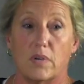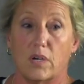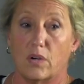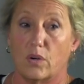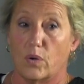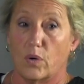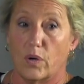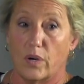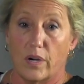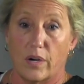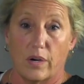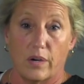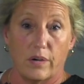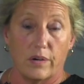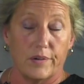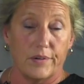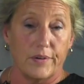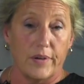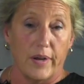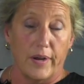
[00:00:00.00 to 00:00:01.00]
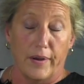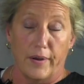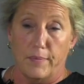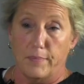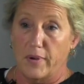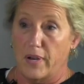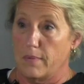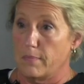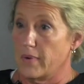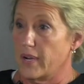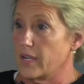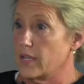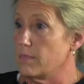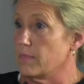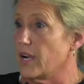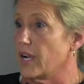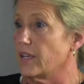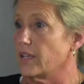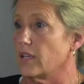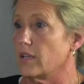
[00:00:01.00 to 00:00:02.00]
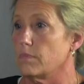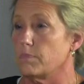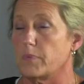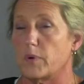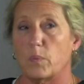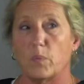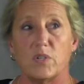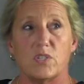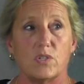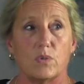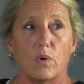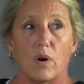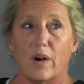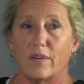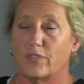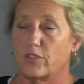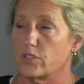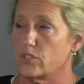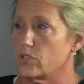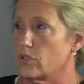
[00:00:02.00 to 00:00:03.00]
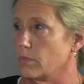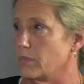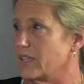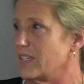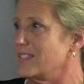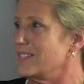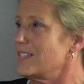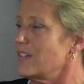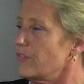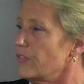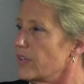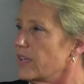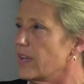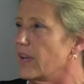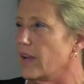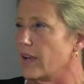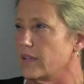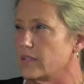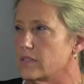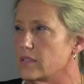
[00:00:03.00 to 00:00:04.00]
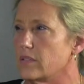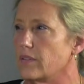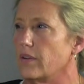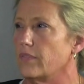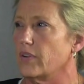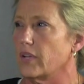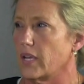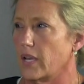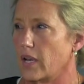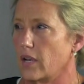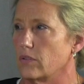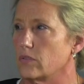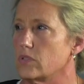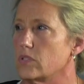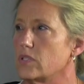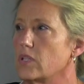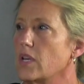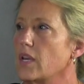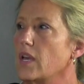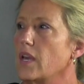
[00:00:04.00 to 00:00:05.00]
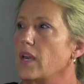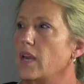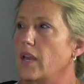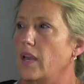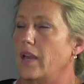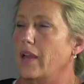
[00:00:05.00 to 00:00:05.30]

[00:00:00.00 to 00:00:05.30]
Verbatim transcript: or um, a money market, but we do offer so many different kinds of accounts. Mm